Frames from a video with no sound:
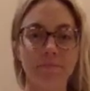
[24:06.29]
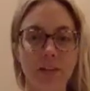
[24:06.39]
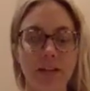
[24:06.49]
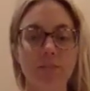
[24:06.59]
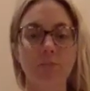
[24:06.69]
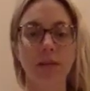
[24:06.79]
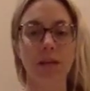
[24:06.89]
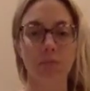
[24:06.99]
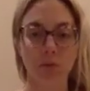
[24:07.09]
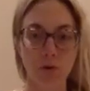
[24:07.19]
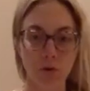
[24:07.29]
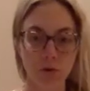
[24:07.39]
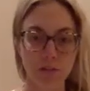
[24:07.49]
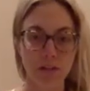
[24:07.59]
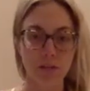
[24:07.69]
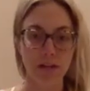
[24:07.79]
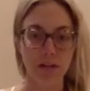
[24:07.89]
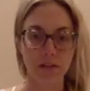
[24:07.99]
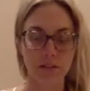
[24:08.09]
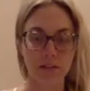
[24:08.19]
Okay, so being able to hold somebody
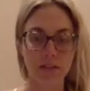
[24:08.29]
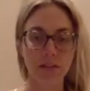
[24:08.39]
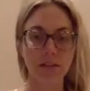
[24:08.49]
else.